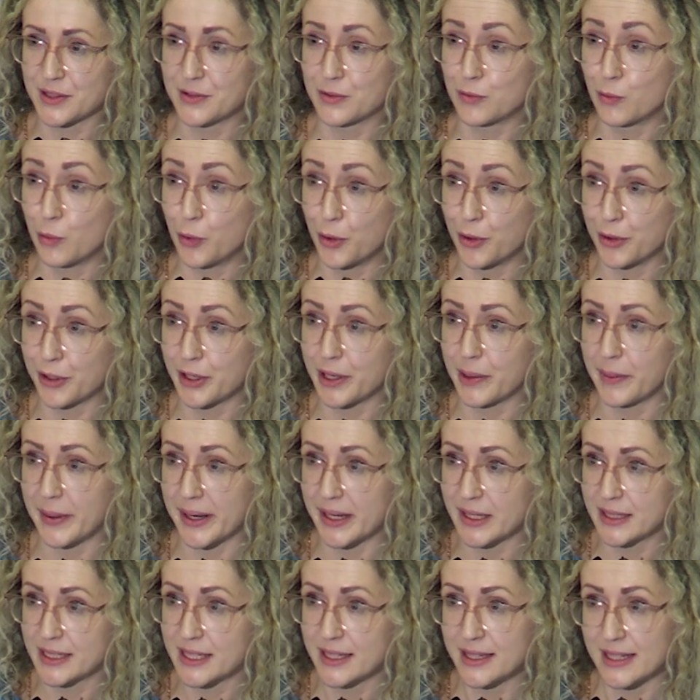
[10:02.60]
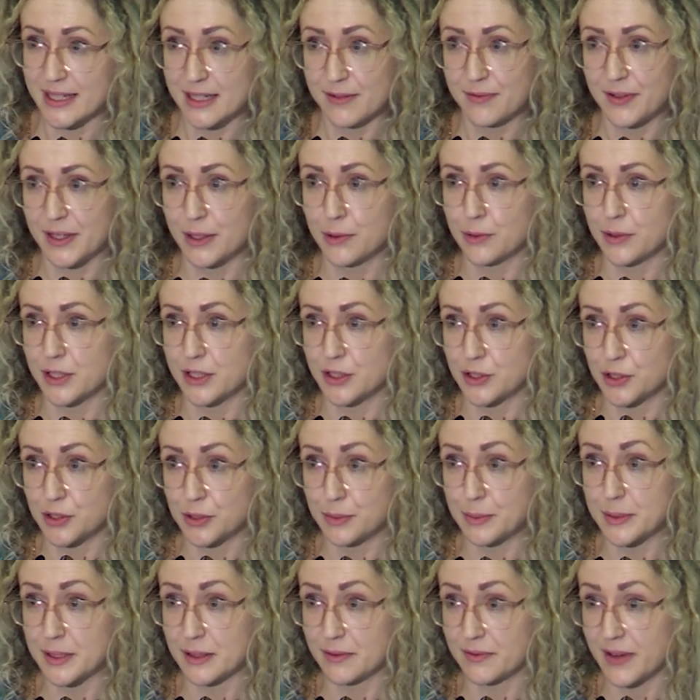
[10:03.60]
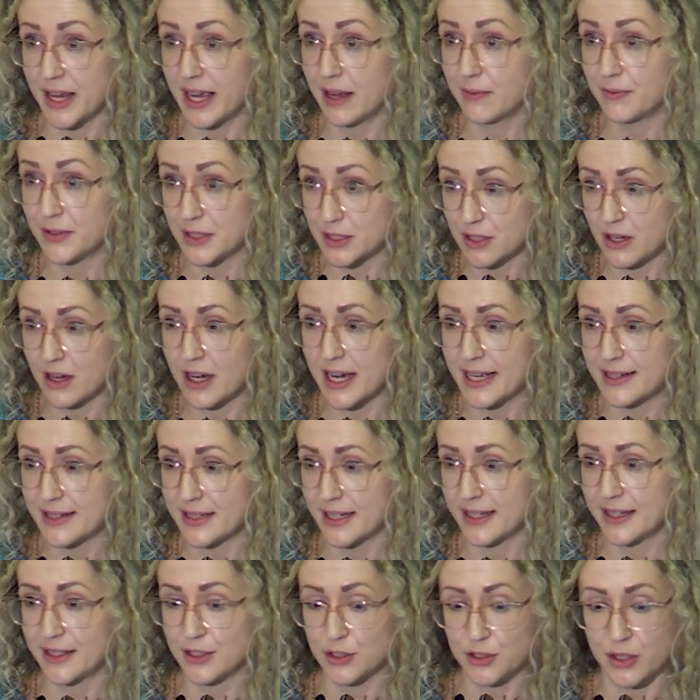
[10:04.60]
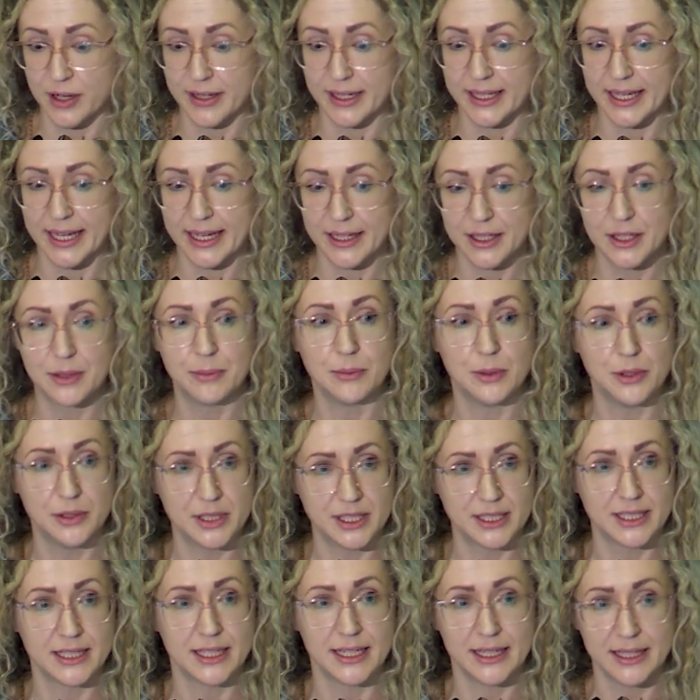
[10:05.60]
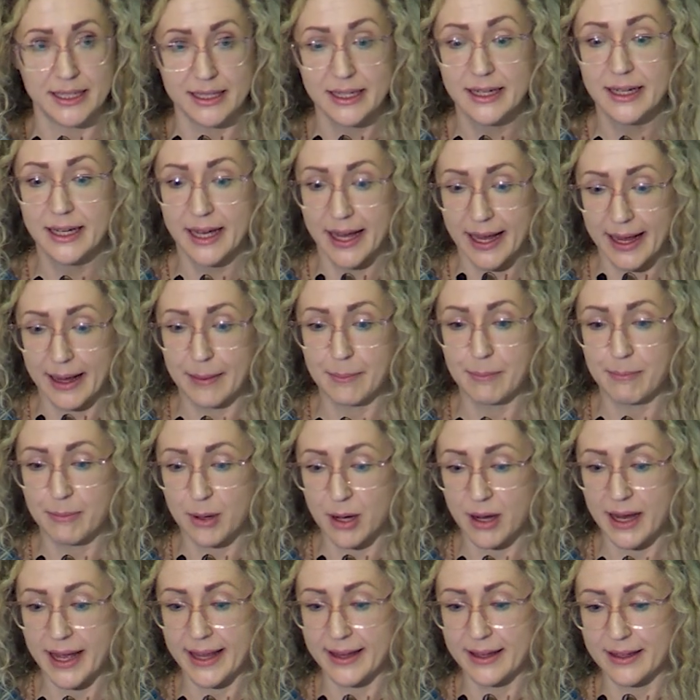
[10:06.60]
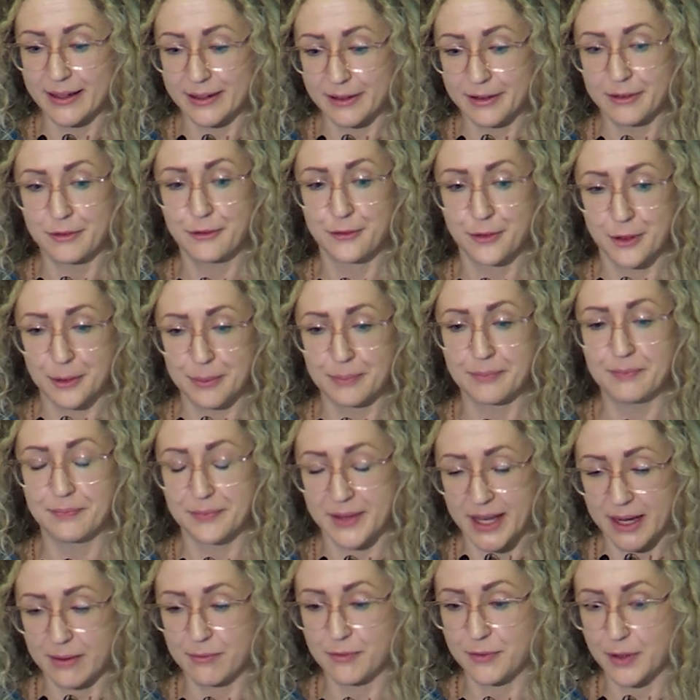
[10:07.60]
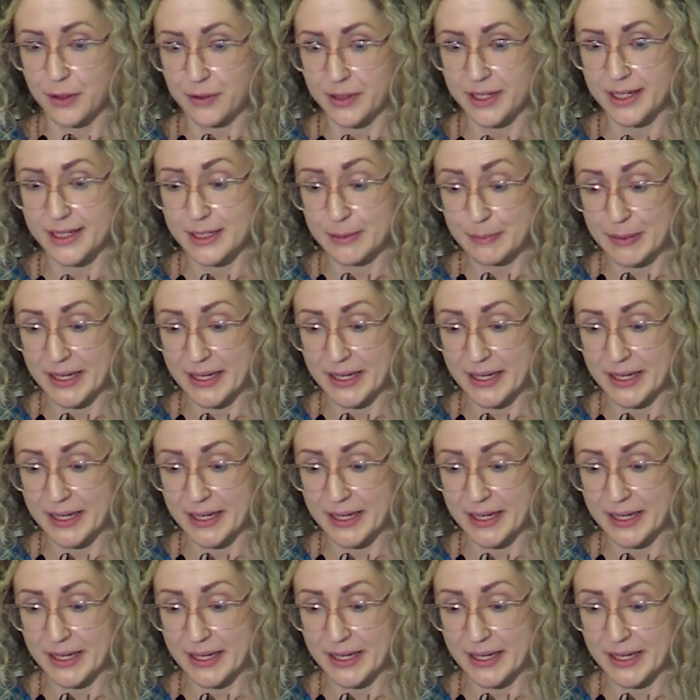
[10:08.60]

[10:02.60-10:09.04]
of work going into this field in terms of advertising and trying to get community buy-in from various